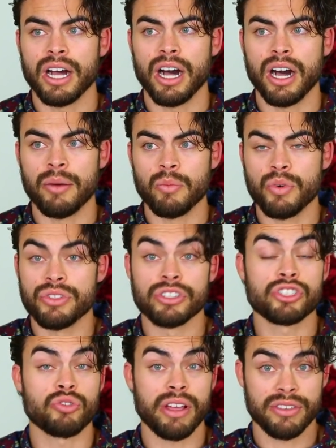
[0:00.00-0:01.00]
um, with the
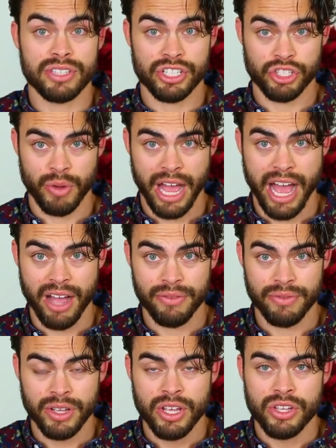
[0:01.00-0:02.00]
strengths that you
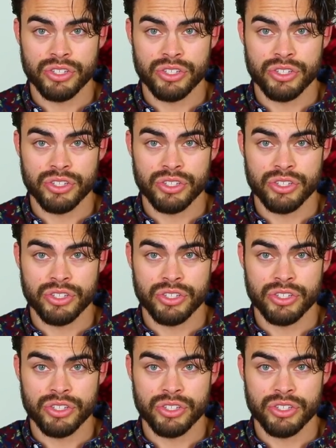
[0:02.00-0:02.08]
have.